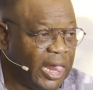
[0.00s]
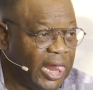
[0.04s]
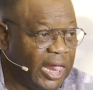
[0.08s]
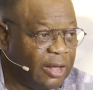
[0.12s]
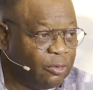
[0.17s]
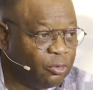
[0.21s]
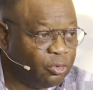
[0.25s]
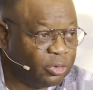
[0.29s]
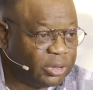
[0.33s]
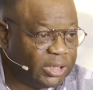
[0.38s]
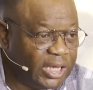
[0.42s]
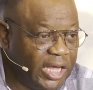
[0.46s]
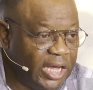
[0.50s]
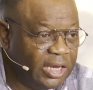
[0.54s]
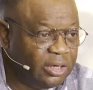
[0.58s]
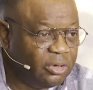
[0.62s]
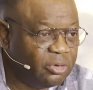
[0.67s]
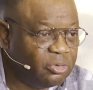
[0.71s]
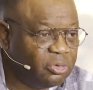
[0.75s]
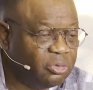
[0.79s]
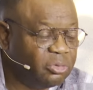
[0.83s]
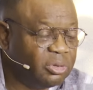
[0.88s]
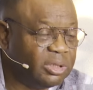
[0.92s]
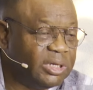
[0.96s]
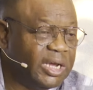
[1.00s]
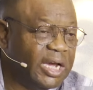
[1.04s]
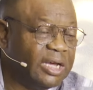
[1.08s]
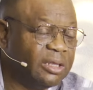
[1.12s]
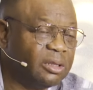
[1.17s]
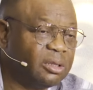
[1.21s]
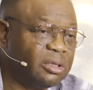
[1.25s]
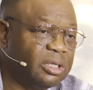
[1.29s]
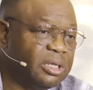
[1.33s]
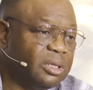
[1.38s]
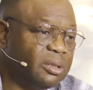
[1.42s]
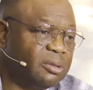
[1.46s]
He will tell you there
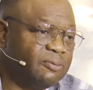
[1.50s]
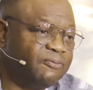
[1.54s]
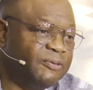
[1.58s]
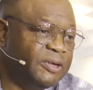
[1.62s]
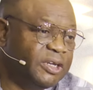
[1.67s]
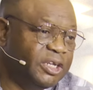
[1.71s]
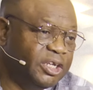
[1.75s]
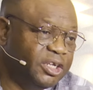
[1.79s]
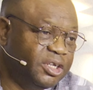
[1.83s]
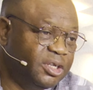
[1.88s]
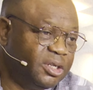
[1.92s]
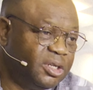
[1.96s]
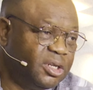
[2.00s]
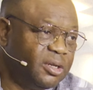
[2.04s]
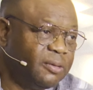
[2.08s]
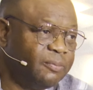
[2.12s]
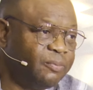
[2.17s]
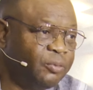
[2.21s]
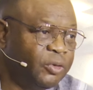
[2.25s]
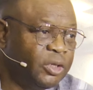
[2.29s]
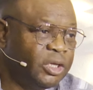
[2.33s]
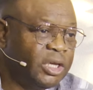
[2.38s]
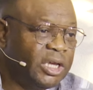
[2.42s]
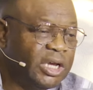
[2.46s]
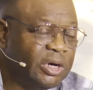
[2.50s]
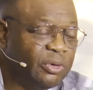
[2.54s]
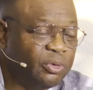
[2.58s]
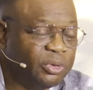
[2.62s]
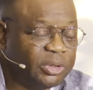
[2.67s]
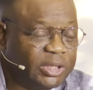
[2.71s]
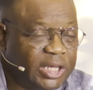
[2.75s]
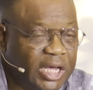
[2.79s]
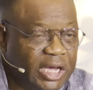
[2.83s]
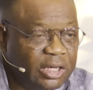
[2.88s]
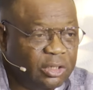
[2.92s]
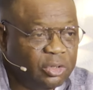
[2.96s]
is, it's finished. He
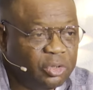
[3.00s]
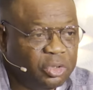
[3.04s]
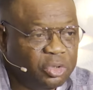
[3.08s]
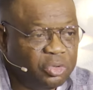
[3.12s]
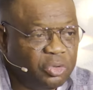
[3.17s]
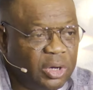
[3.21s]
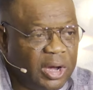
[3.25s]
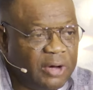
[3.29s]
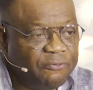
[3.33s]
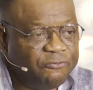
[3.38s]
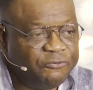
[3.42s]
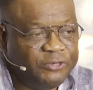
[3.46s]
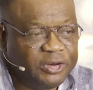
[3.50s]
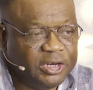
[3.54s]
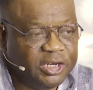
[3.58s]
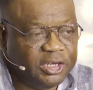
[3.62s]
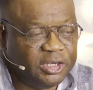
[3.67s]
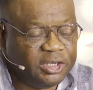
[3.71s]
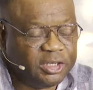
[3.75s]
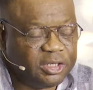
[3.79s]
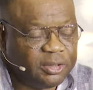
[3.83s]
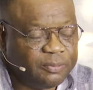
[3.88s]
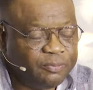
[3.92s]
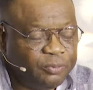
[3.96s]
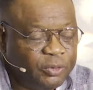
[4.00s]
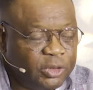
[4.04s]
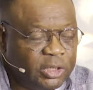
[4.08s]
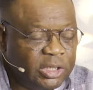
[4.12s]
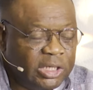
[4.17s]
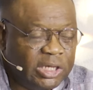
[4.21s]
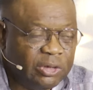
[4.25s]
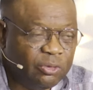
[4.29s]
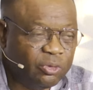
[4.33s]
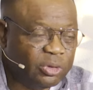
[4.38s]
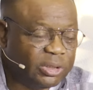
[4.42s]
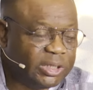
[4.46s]
will tell you you are finished.
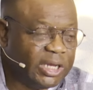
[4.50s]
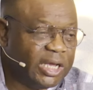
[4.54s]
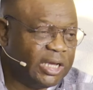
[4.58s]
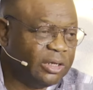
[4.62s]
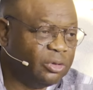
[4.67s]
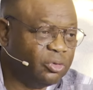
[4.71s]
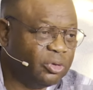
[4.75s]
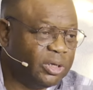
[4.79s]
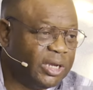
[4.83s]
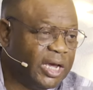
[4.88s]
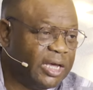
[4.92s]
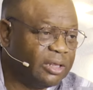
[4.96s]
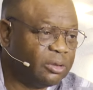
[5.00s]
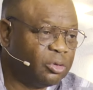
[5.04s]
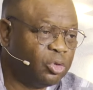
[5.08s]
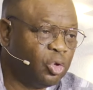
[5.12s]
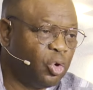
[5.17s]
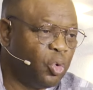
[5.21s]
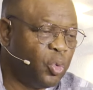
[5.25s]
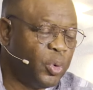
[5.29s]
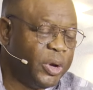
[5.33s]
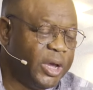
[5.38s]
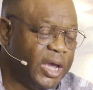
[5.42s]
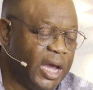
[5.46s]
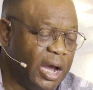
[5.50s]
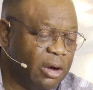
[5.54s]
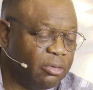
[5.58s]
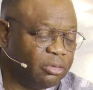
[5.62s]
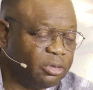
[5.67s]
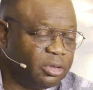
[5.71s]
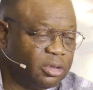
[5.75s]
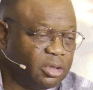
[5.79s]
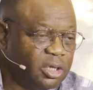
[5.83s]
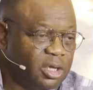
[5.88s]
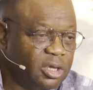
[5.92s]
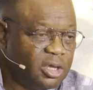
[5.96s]
He will tell you there is no way
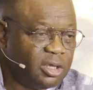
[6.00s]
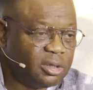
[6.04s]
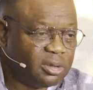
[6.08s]
out.